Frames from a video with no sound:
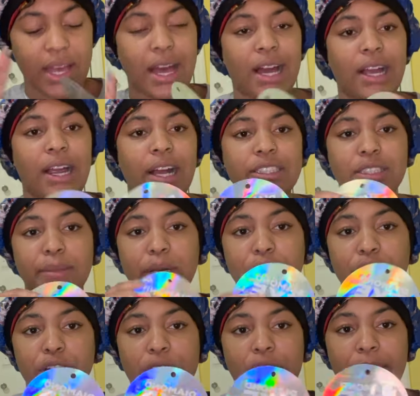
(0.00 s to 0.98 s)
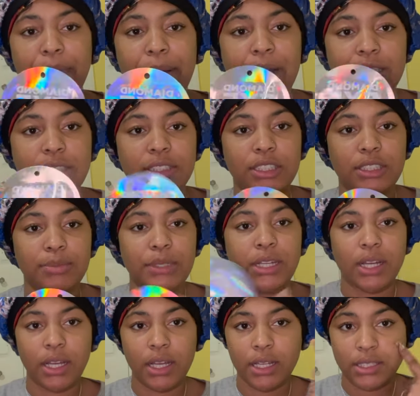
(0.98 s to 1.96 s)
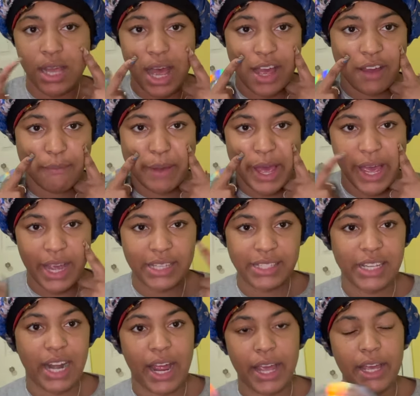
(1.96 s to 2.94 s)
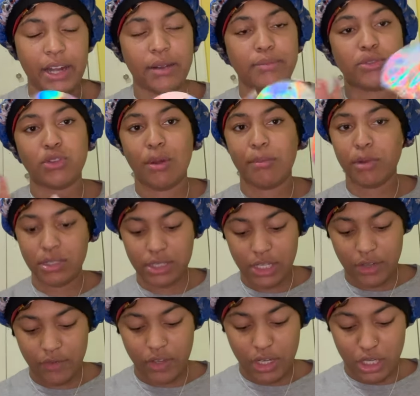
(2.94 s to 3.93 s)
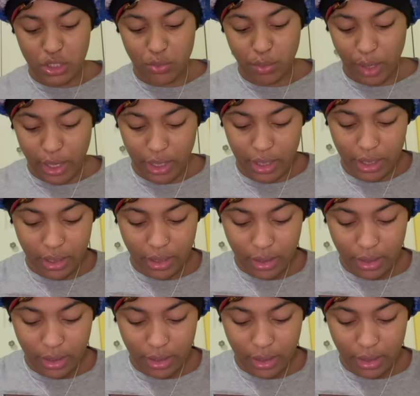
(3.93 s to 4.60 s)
I got some under eye patches because I have bags and I hate them, so I'm gonna see if these work.